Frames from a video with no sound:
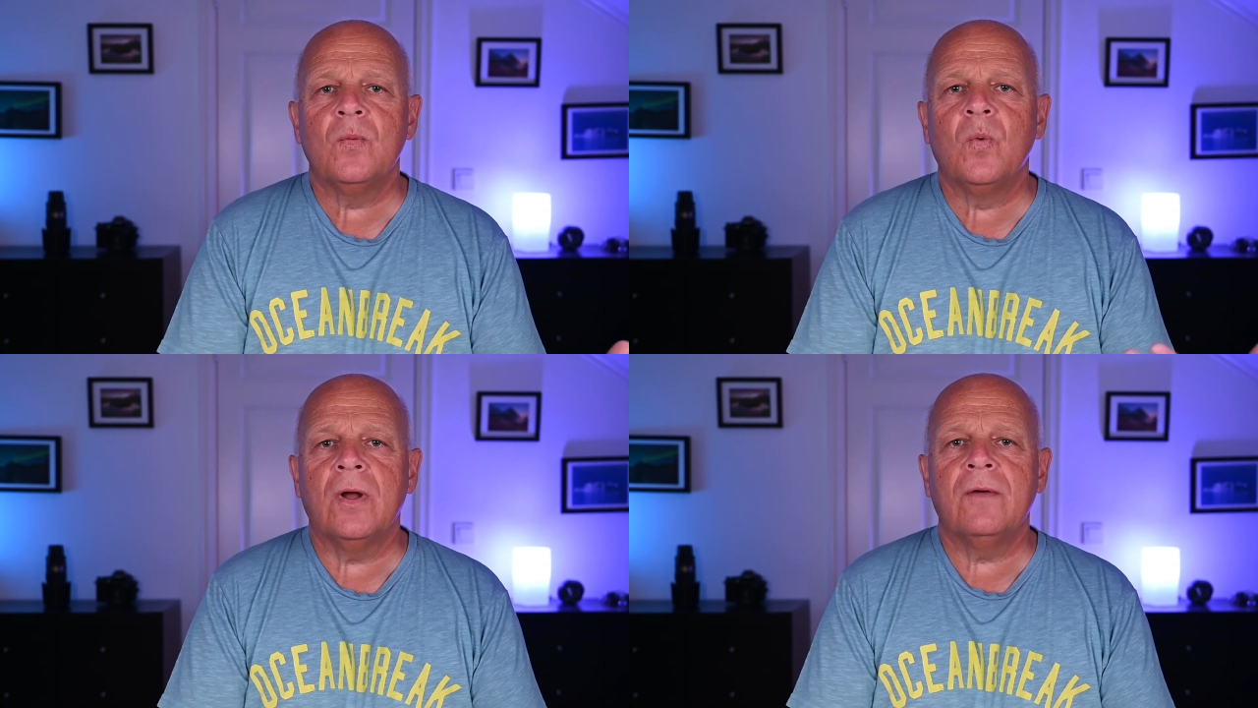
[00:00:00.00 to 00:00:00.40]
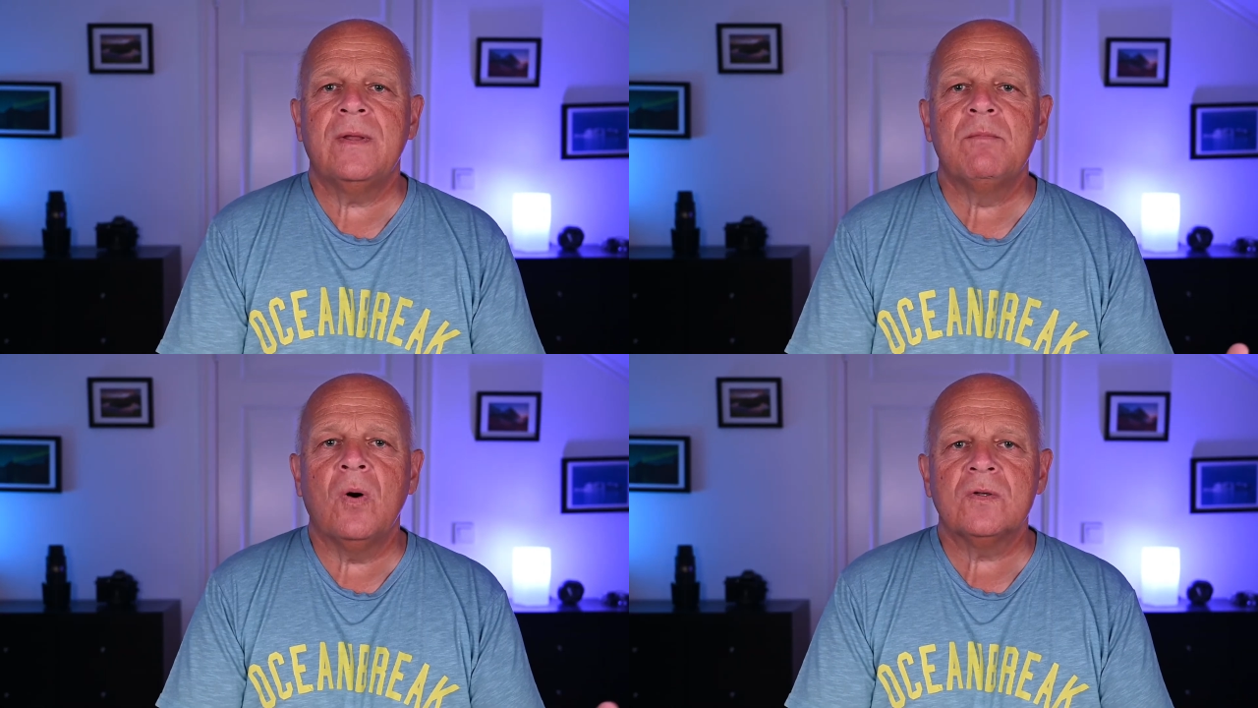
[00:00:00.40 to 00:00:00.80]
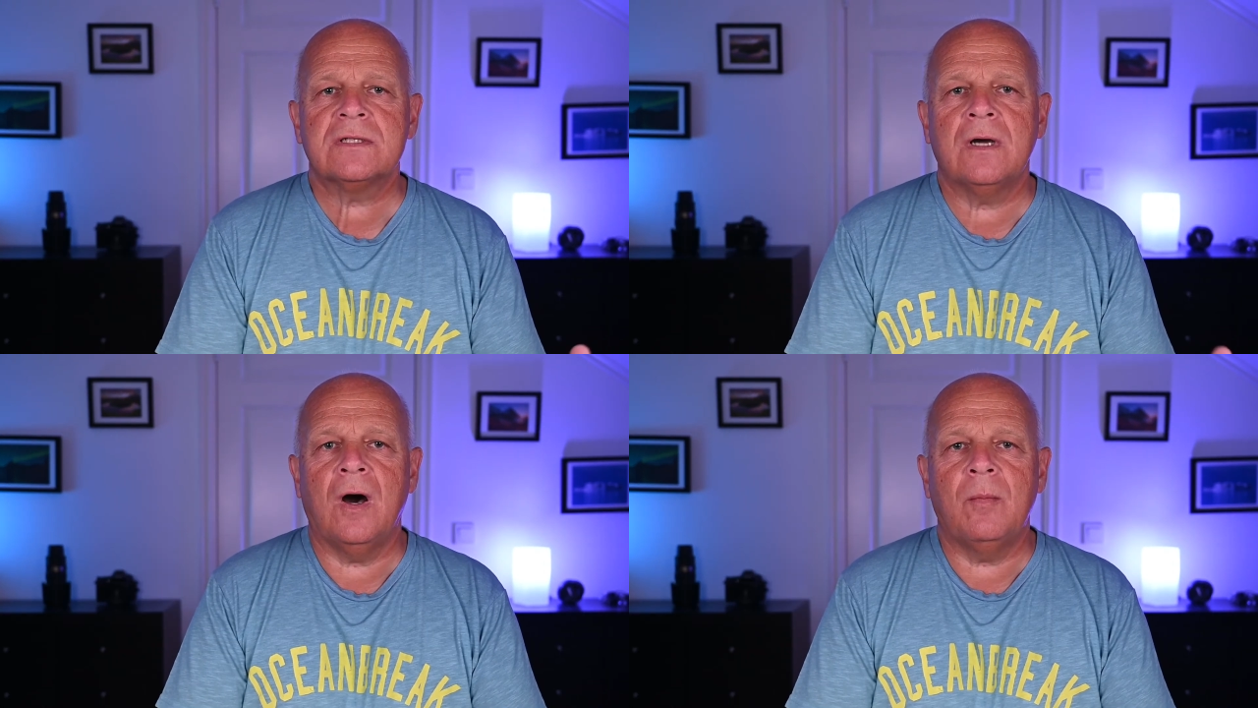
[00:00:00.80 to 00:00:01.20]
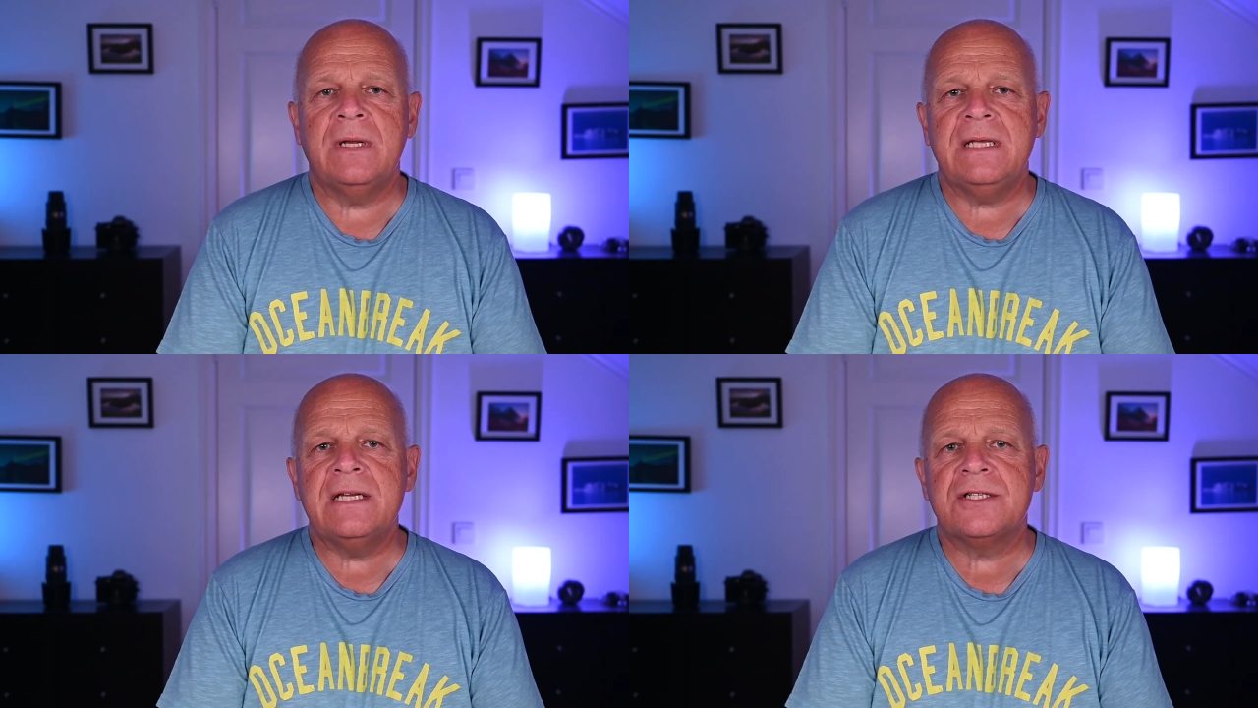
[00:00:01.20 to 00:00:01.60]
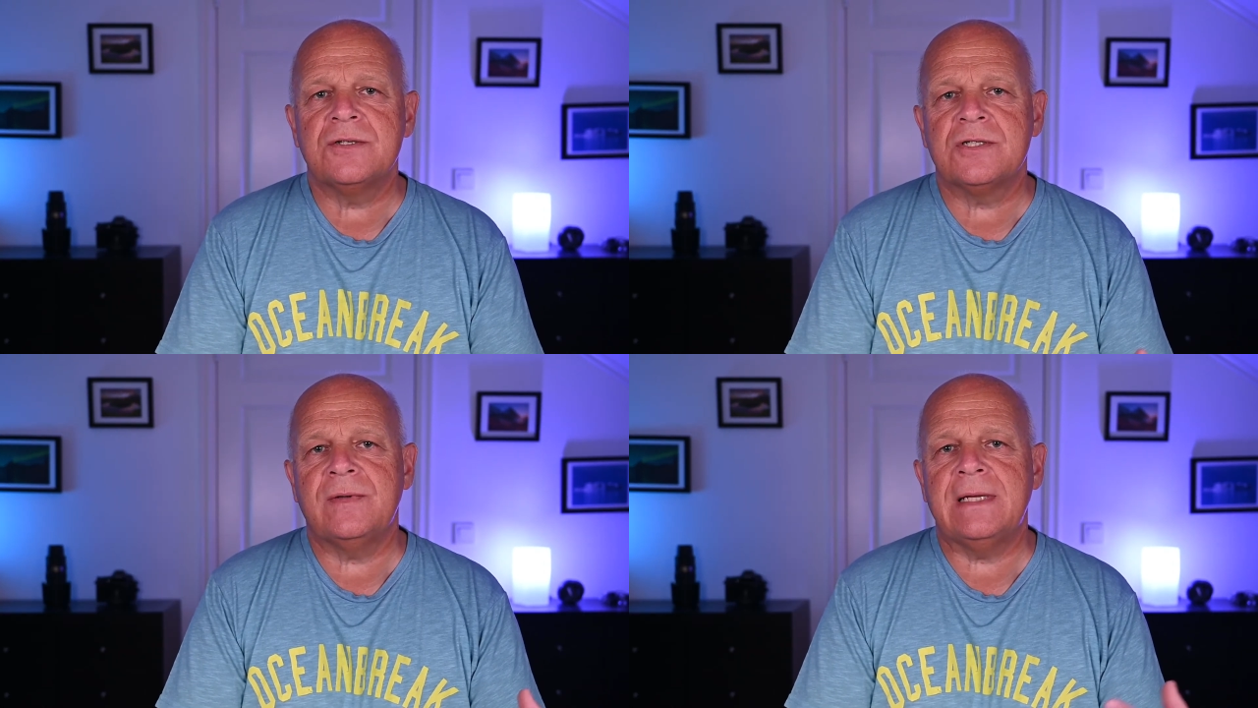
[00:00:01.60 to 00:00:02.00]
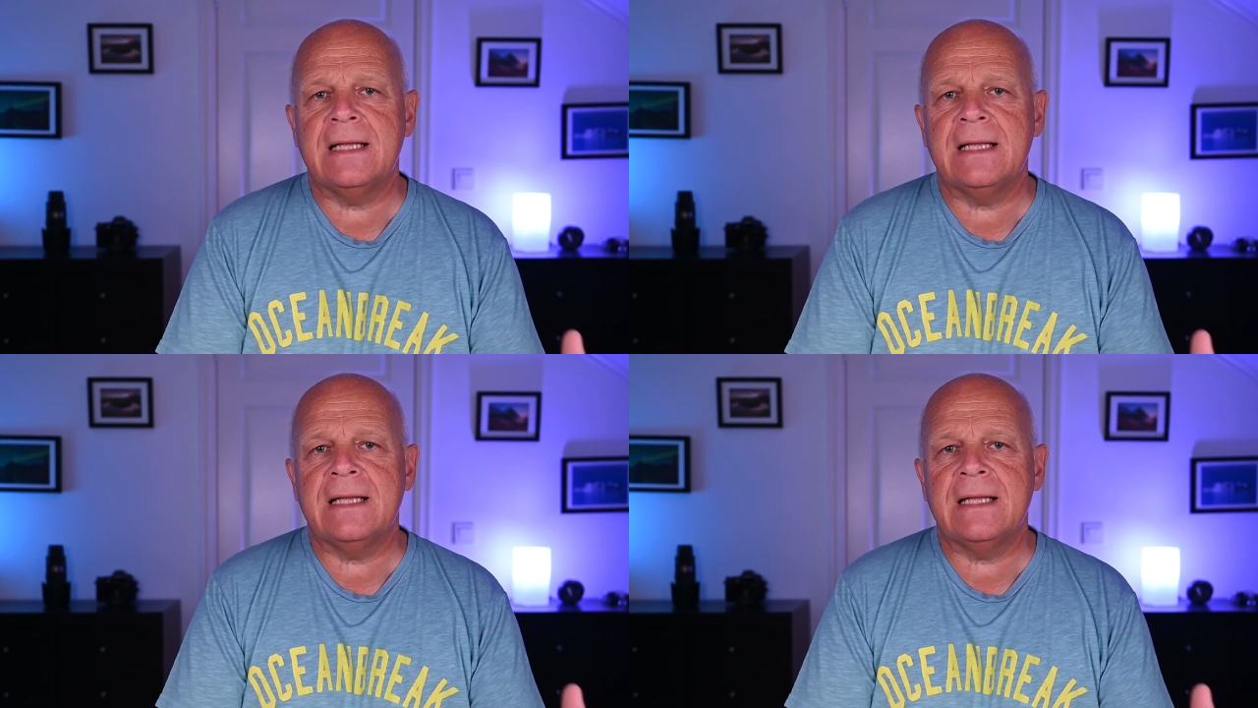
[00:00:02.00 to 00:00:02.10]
One of the most common issues with